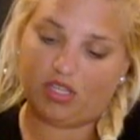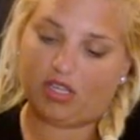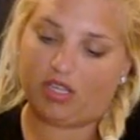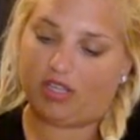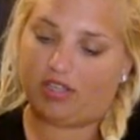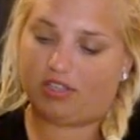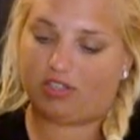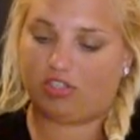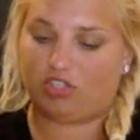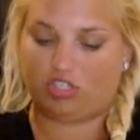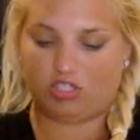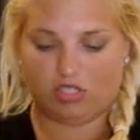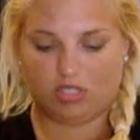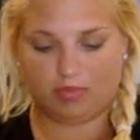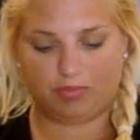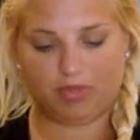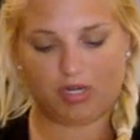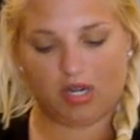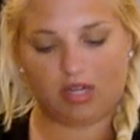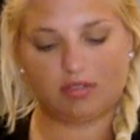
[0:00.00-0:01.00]
is
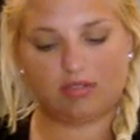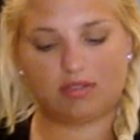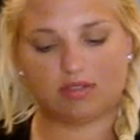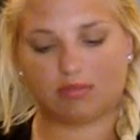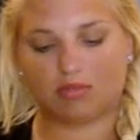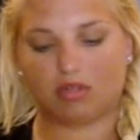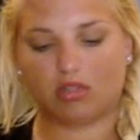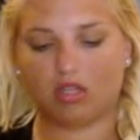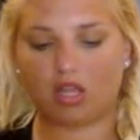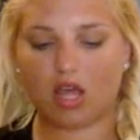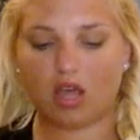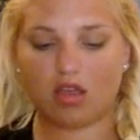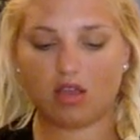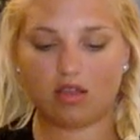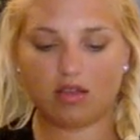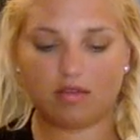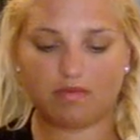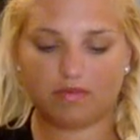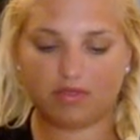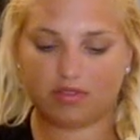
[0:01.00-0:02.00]
just put on some
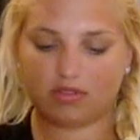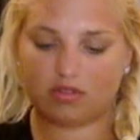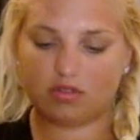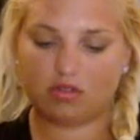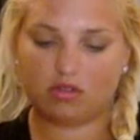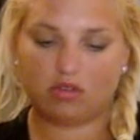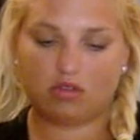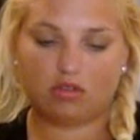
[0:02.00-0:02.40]
gloves.